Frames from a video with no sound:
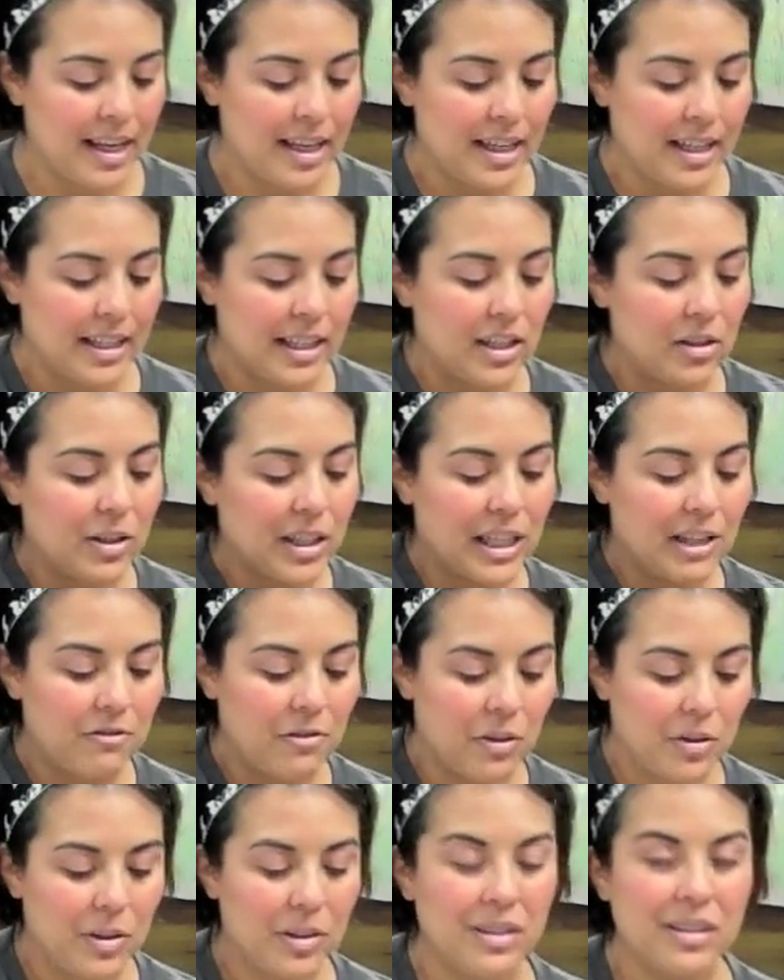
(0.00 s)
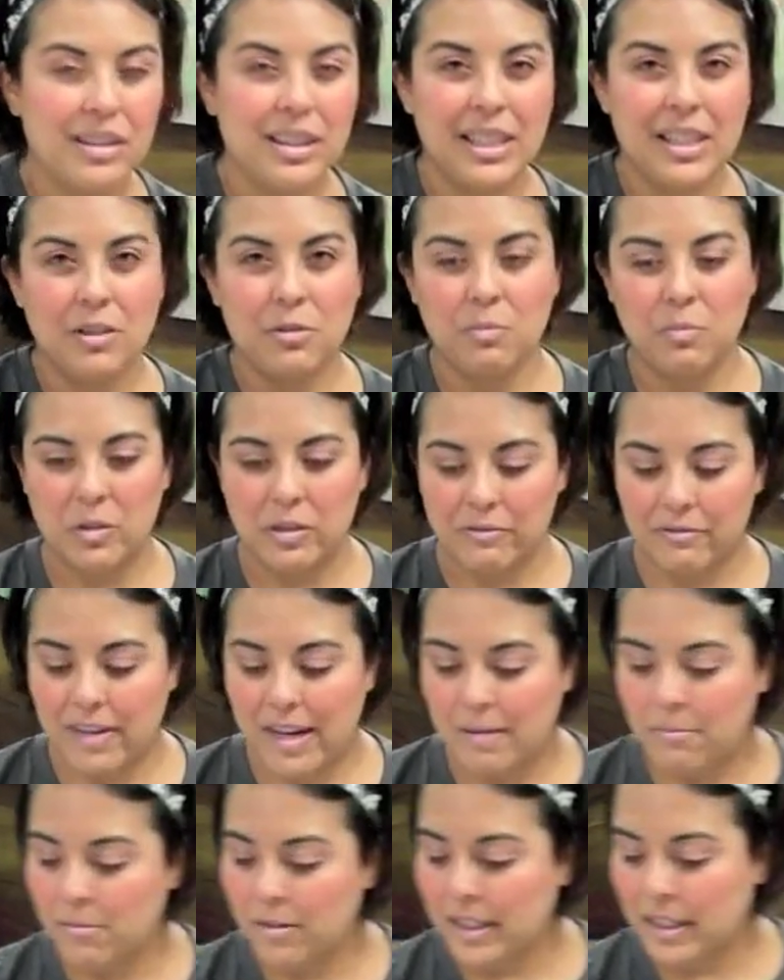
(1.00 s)
So it'll give you a little more
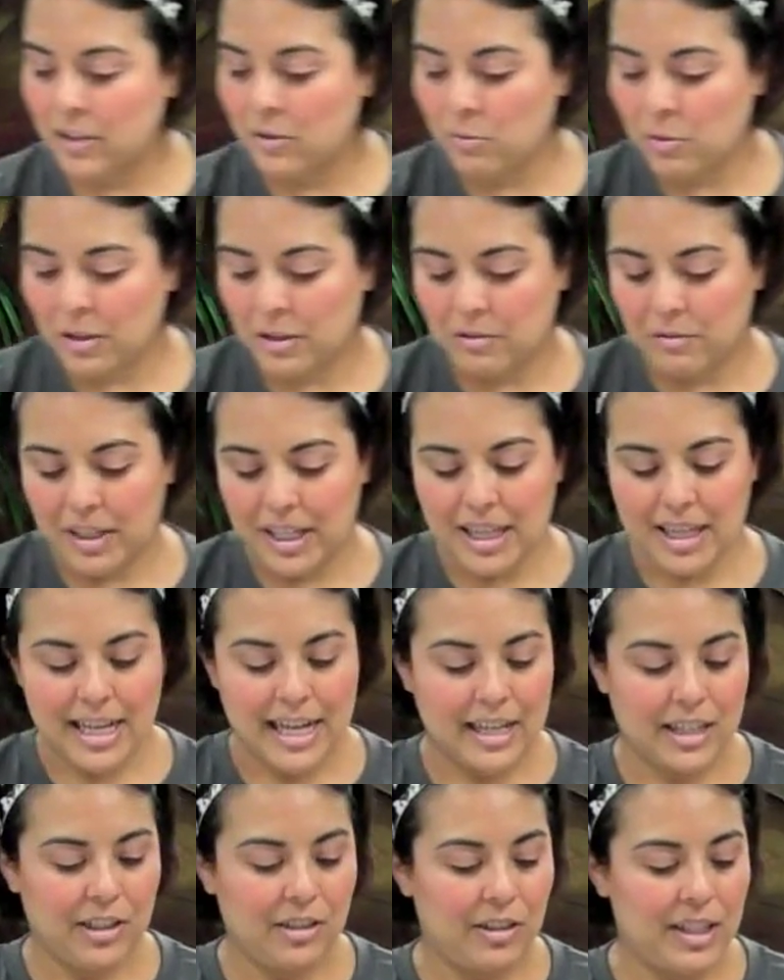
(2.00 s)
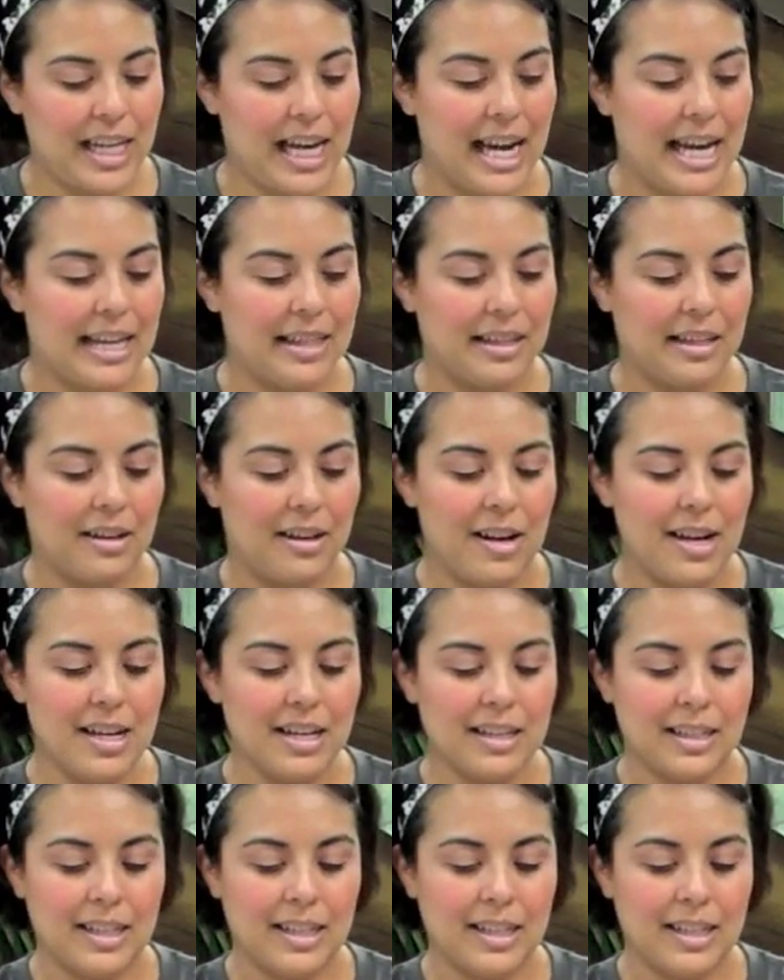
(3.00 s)
fabric to work with as you tie the knot